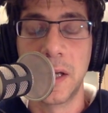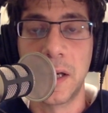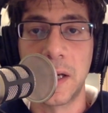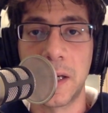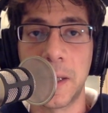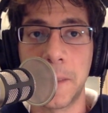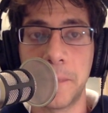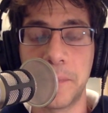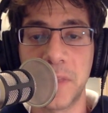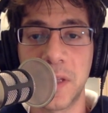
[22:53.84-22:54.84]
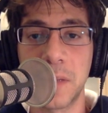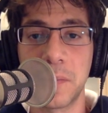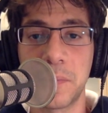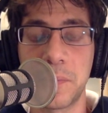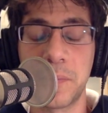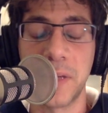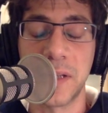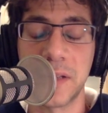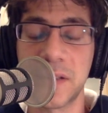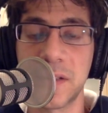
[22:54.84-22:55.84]

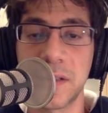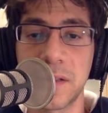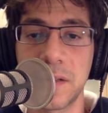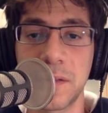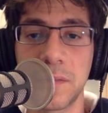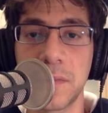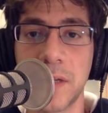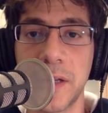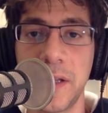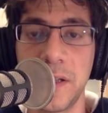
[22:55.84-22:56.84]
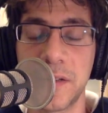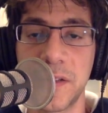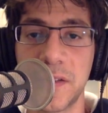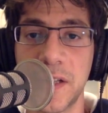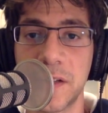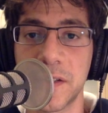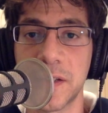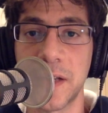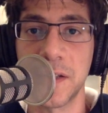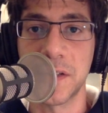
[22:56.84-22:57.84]
but my sincerest
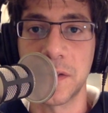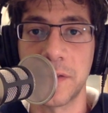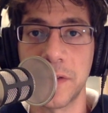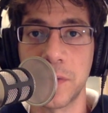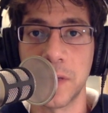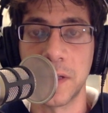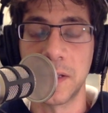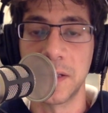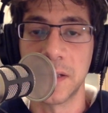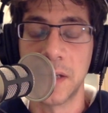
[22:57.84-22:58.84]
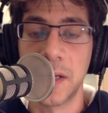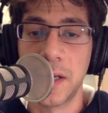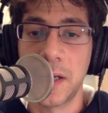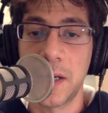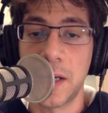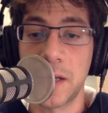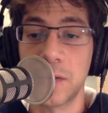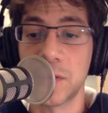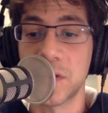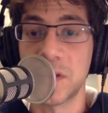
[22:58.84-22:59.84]
thanks to everyone, and
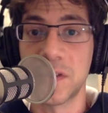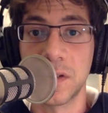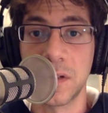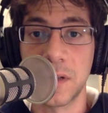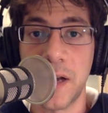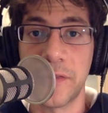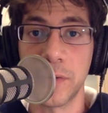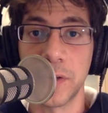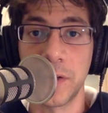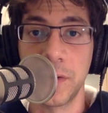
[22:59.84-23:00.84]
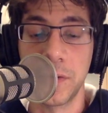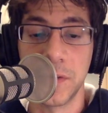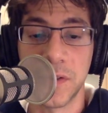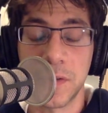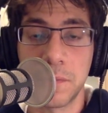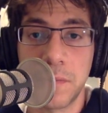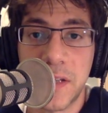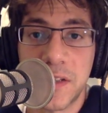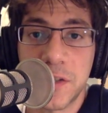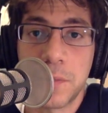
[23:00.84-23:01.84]
also to everyone who's
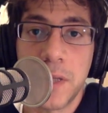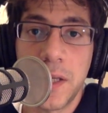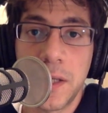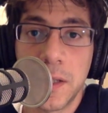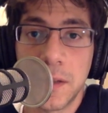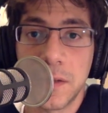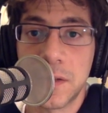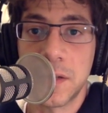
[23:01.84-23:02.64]
messaged me and